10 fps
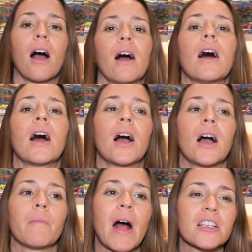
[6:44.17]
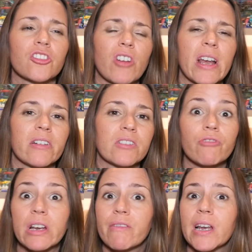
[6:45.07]
Australia is
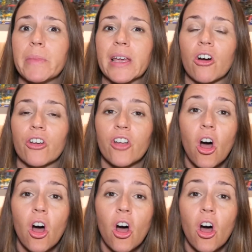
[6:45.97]
really, really big on